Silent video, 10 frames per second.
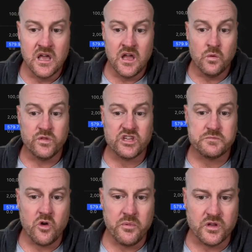With this
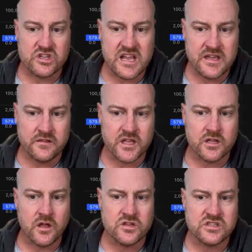small bullish candle there
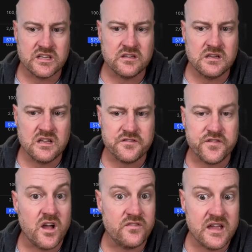closing in nearly
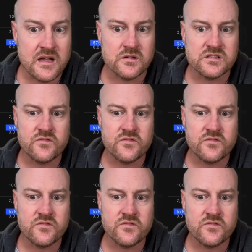5 hours,